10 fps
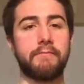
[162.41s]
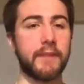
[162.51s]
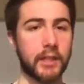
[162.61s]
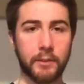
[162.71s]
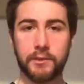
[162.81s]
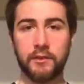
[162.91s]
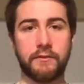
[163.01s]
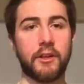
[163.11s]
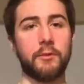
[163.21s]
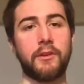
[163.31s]
it helps you to
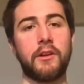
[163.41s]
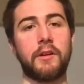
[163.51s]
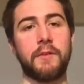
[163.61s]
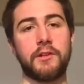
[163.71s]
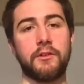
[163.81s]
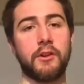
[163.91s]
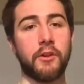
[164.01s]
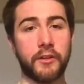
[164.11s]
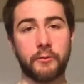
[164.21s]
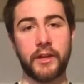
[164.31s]
follow along, make sure you're
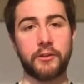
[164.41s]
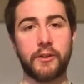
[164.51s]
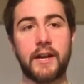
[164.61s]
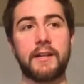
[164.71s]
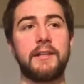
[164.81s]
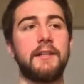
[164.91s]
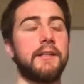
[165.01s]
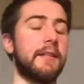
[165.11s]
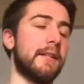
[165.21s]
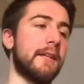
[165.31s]
on the right track,
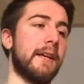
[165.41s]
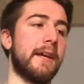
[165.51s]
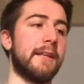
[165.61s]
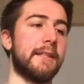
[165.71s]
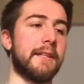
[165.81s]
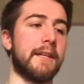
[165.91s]
and